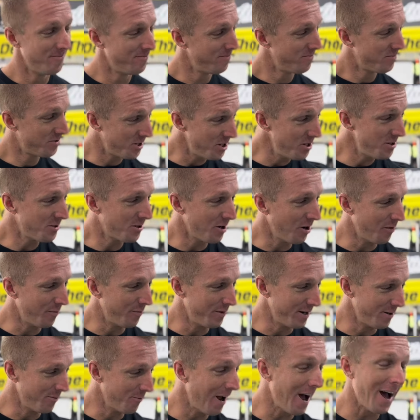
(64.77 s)
she's going to
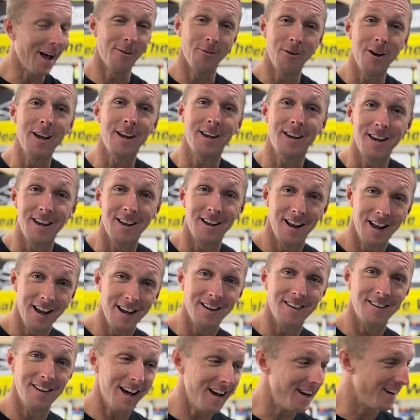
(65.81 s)
be riding red getting
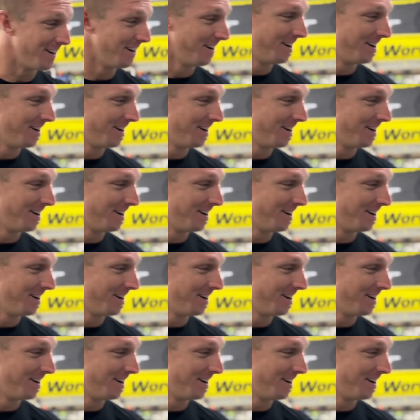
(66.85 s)
head deep